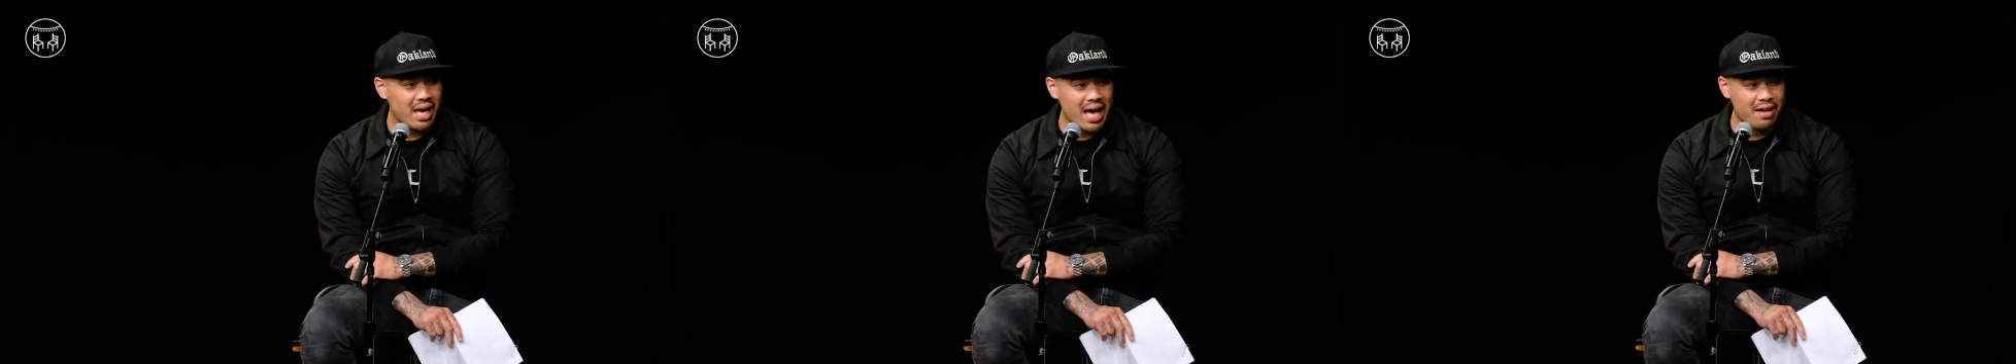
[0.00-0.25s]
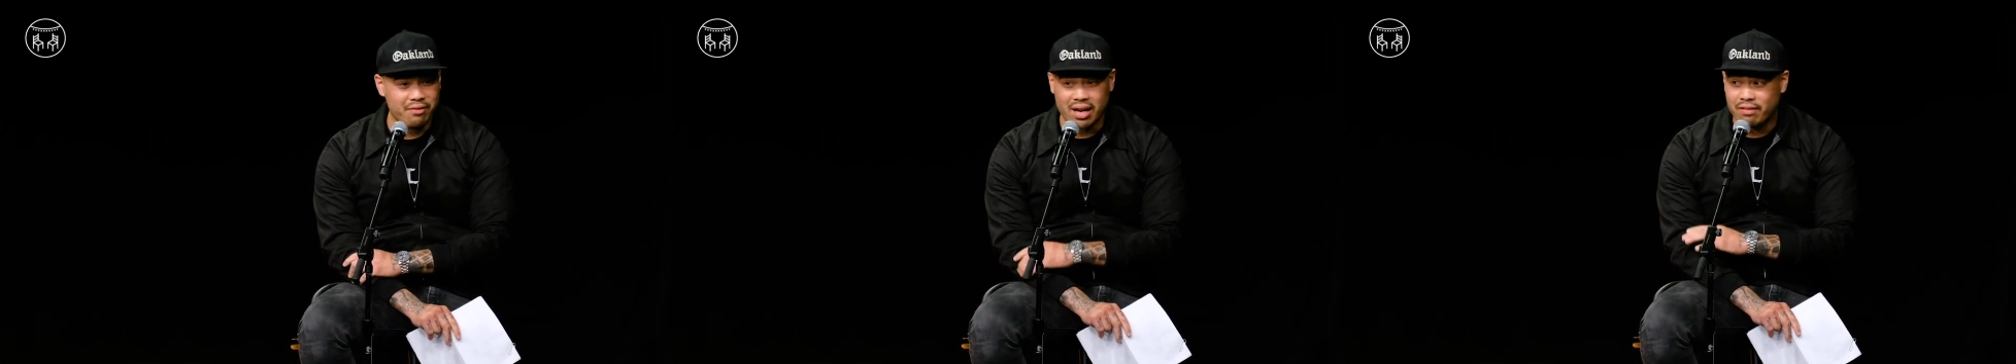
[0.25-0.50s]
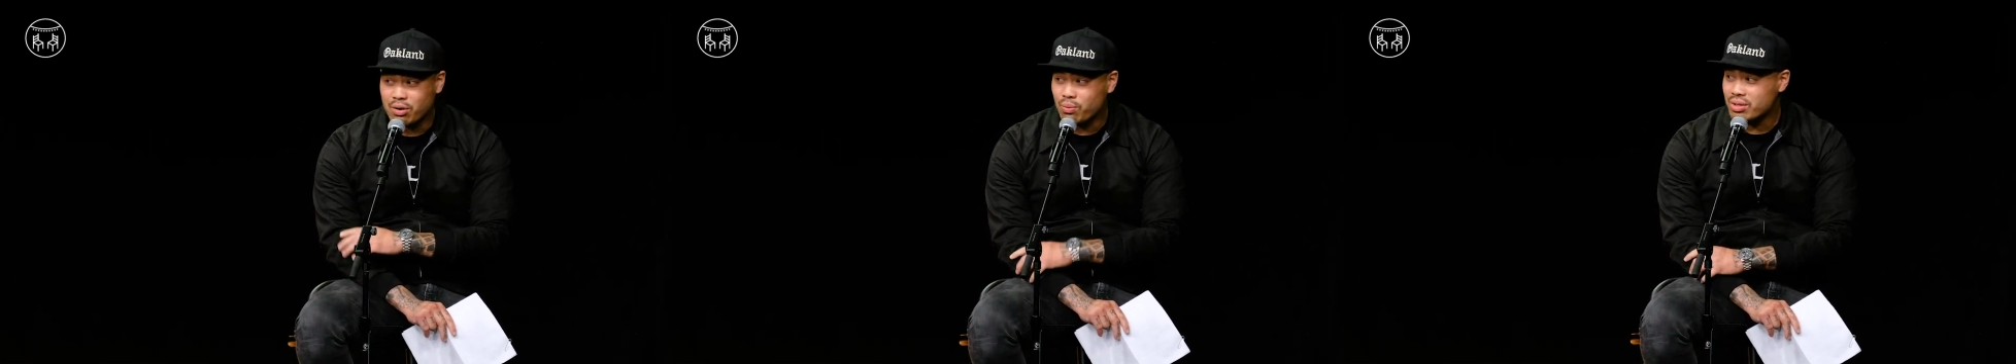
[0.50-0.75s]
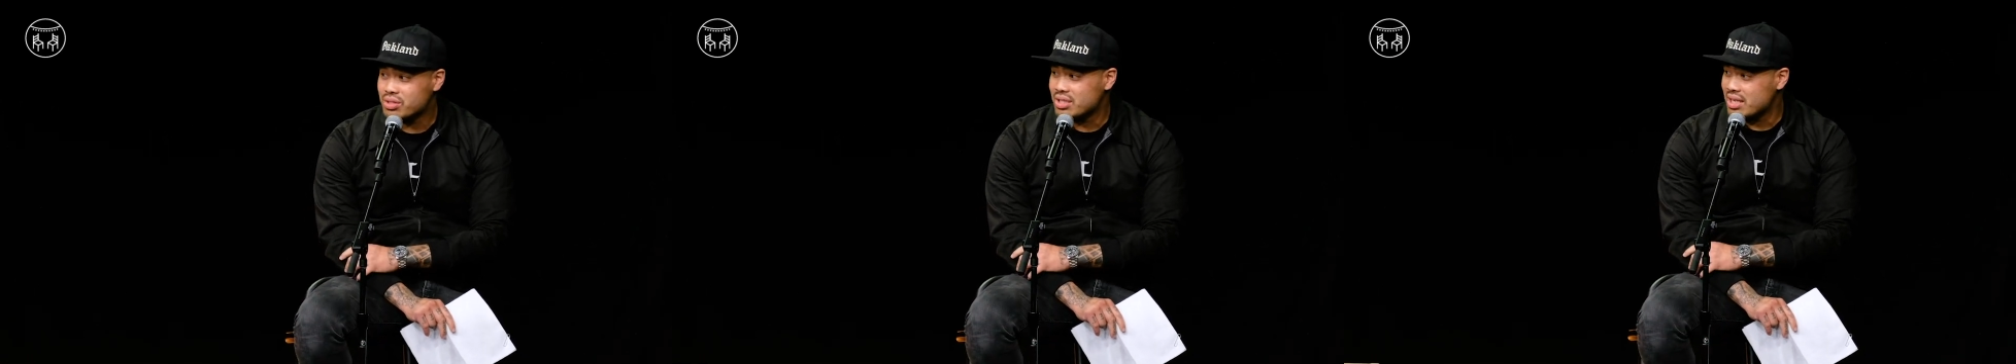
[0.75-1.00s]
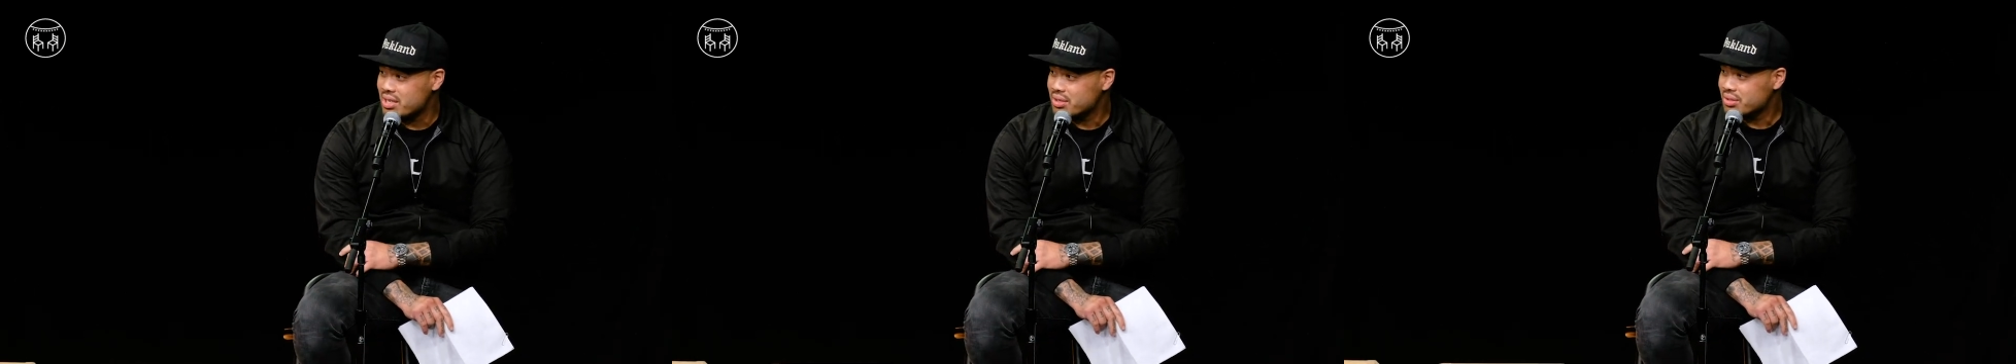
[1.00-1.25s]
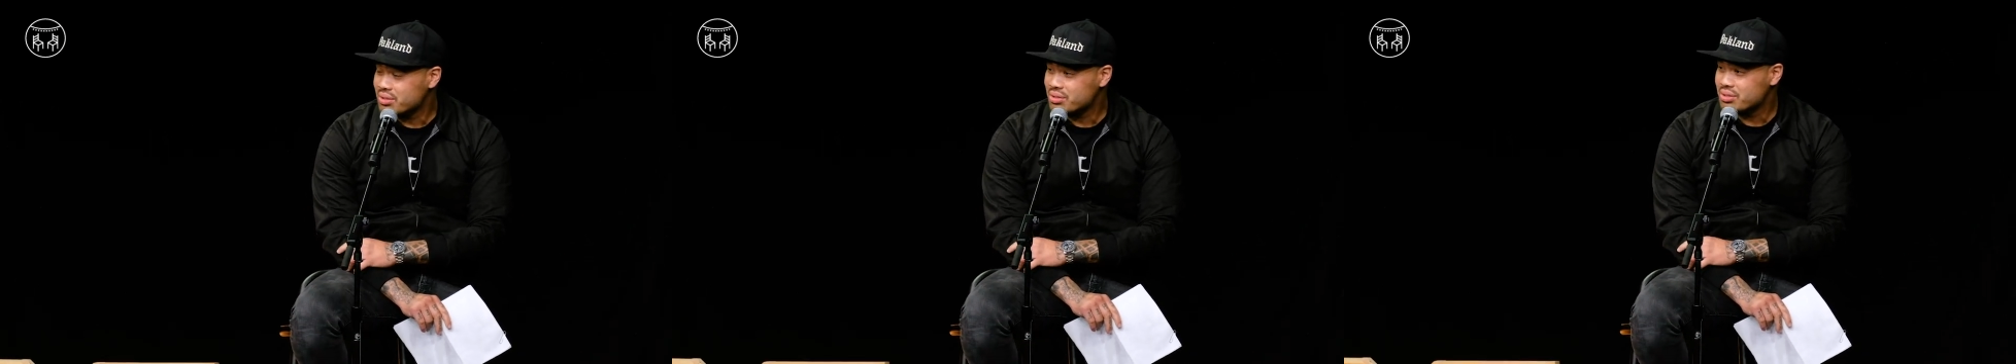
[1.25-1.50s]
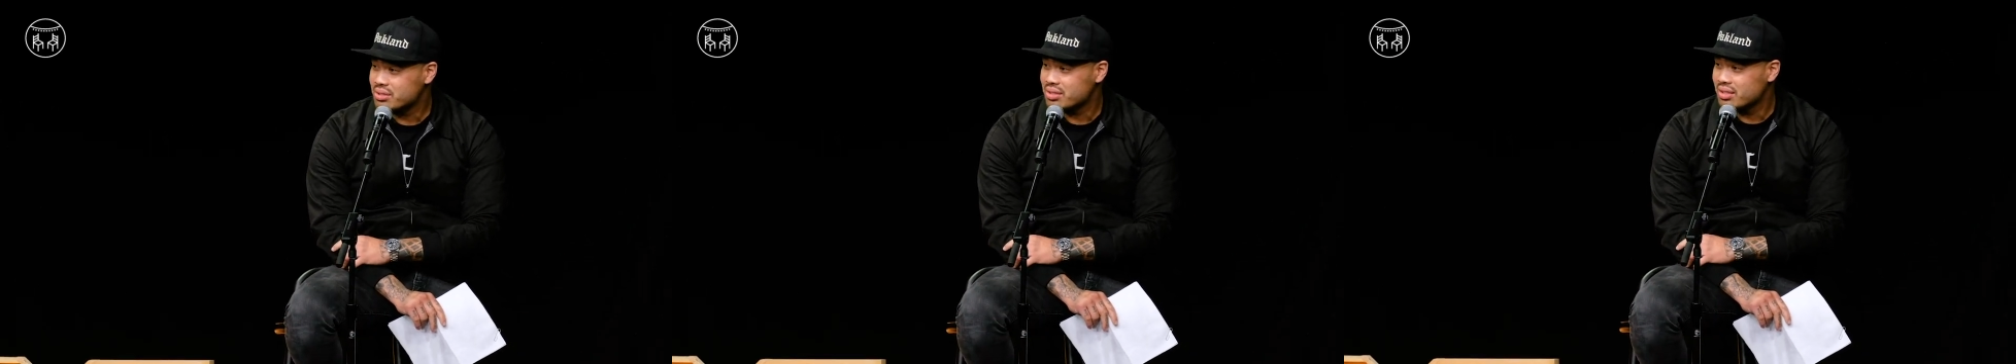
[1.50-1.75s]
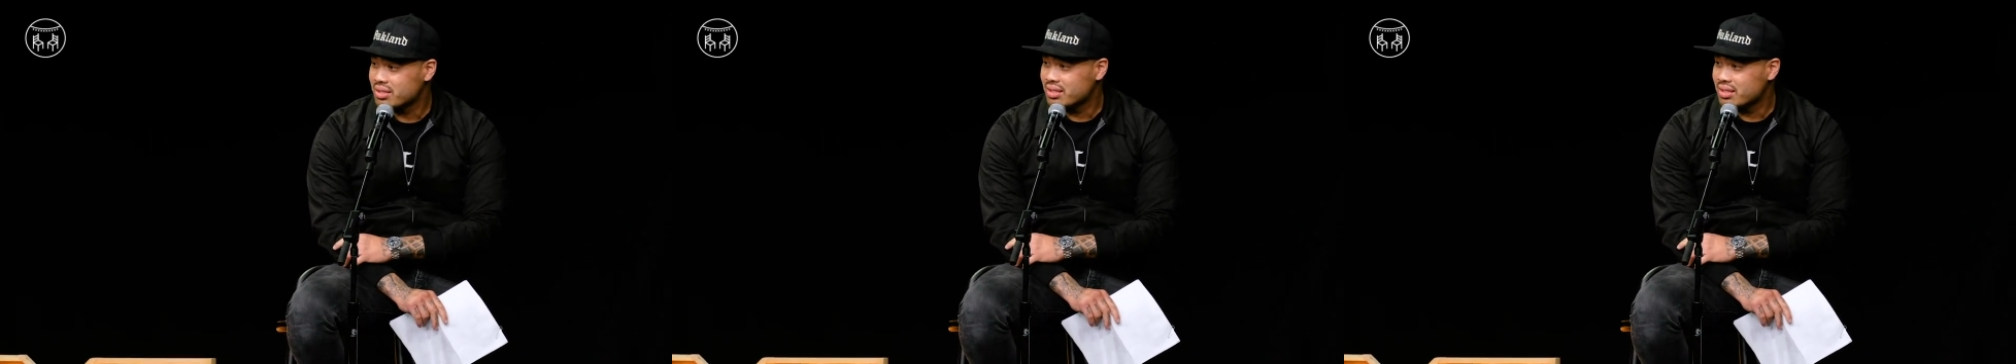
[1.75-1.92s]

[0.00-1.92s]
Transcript: have everyone's ears